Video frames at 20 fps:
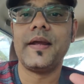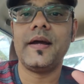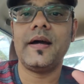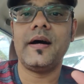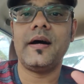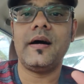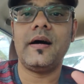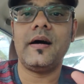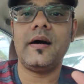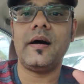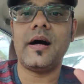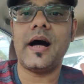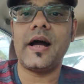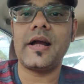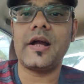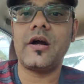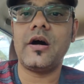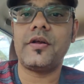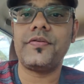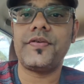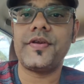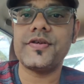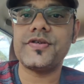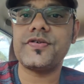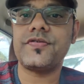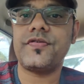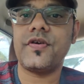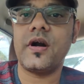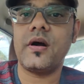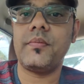Uh, I got
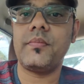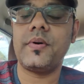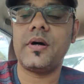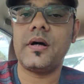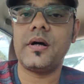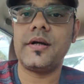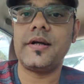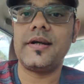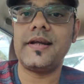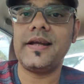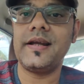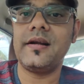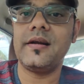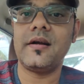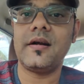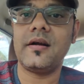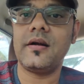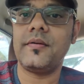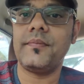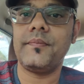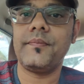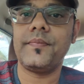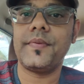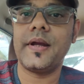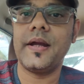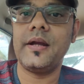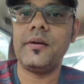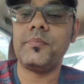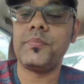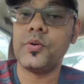this from a dealer
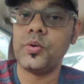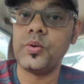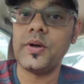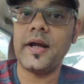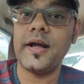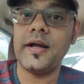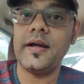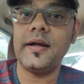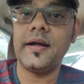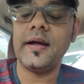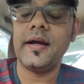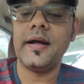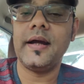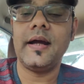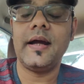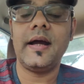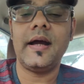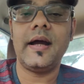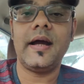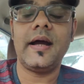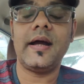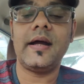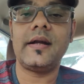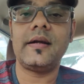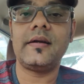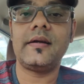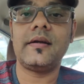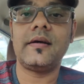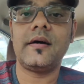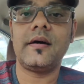in Pune.
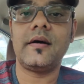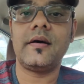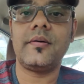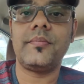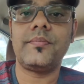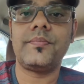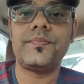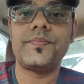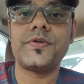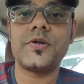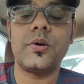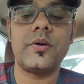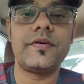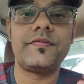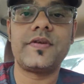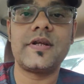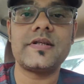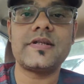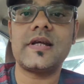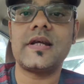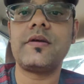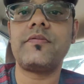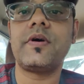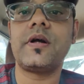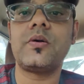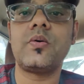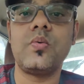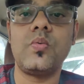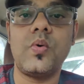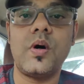And uh, so, if there's
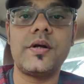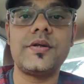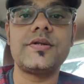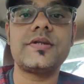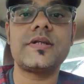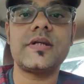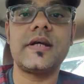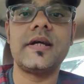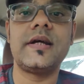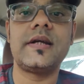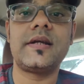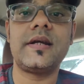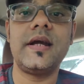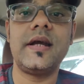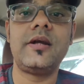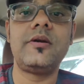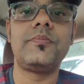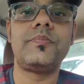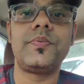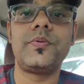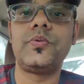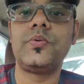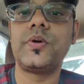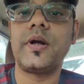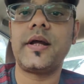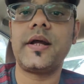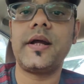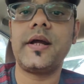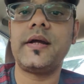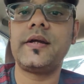anyone who wants it in
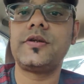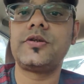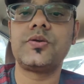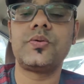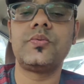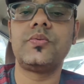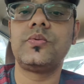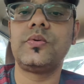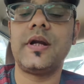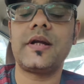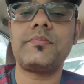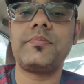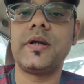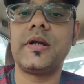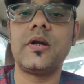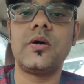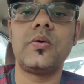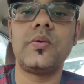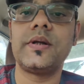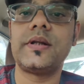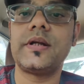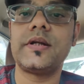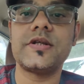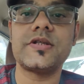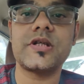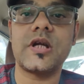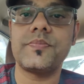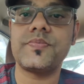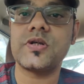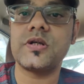Pune, do let me know in the
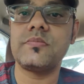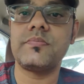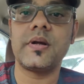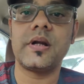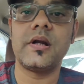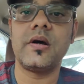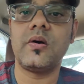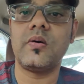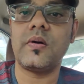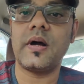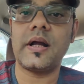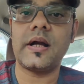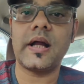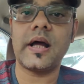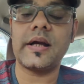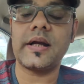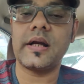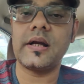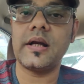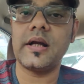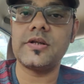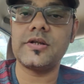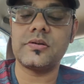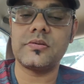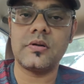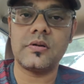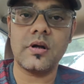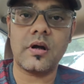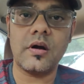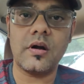description below, and I can let
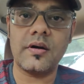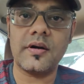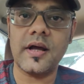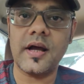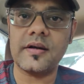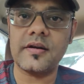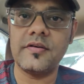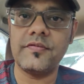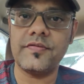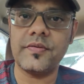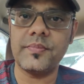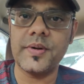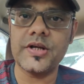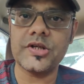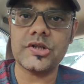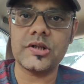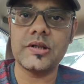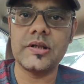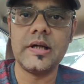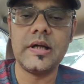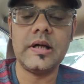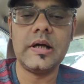you know the contact information.